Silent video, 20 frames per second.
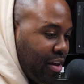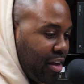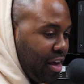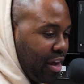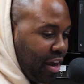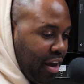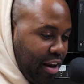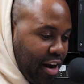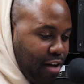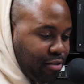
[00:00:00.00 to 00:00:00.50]

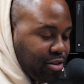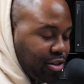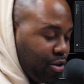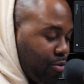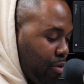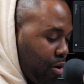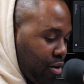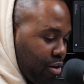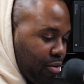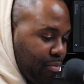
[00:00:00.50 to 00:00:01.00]
Mm-hmm. And I was still
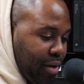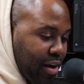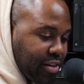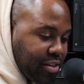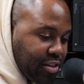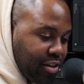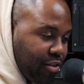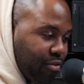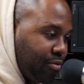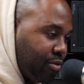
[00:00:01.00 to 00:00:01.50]
working on
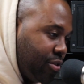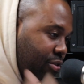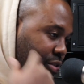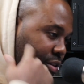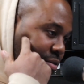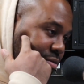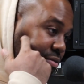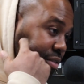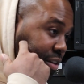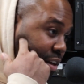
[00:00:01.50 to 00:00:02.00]
myself with,
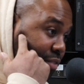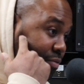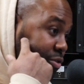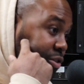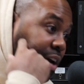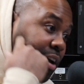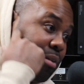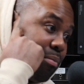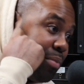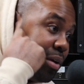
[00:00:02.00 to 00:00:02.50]
even
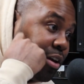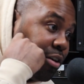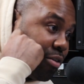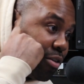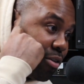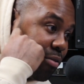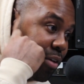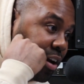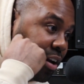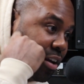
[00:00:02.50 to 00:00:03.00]
trying to be on
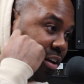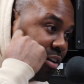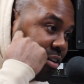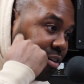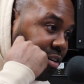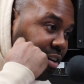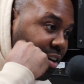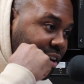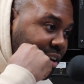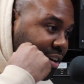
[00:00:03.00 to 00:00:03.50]
the radio
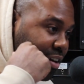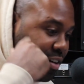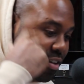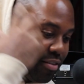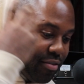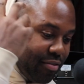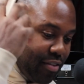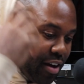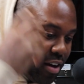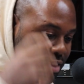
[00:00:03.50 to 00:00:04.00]

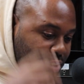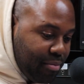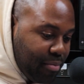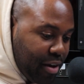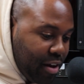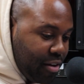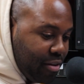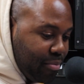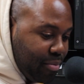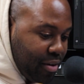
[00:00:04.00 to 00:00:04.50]
and finally made it.